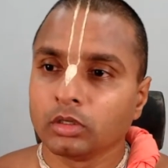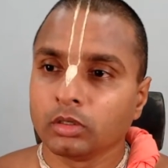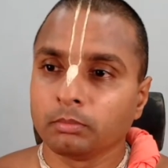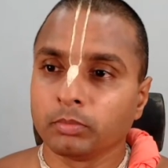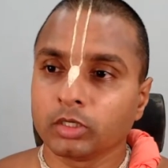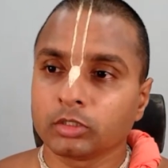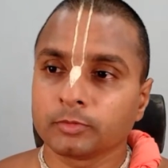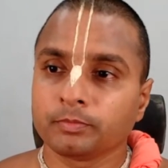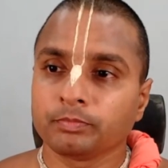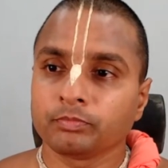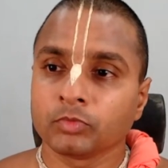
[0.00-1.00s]
but
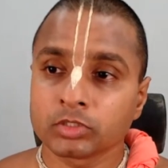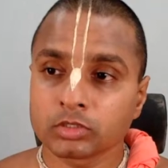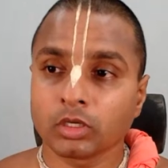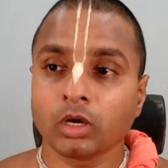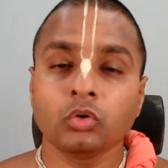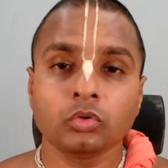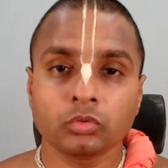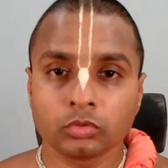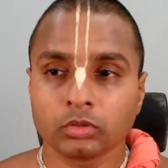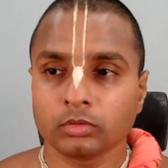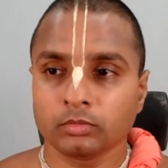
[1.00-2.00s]
this is how
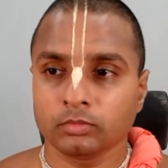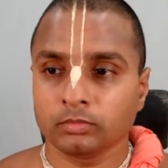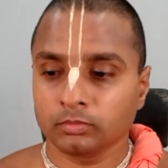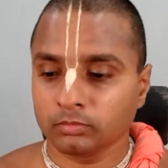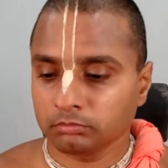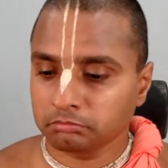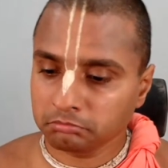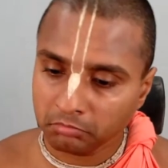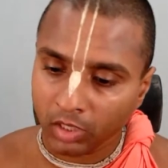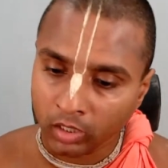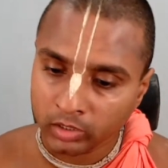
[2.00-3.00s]

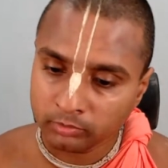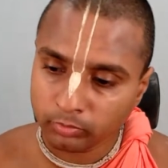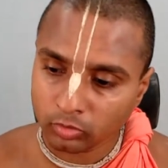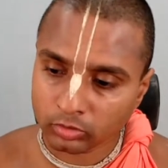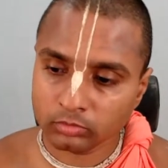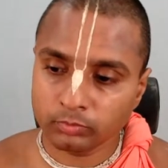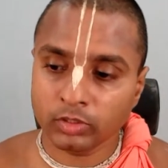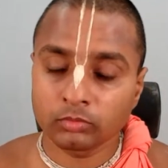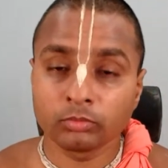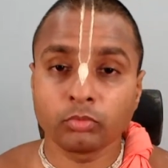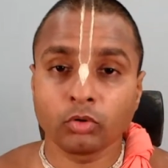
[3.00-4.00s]
unimportant become
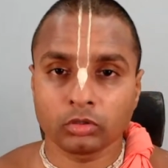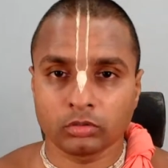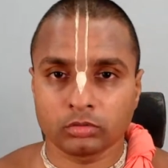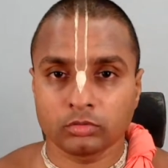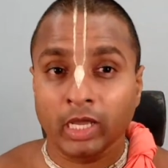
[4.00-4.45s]
important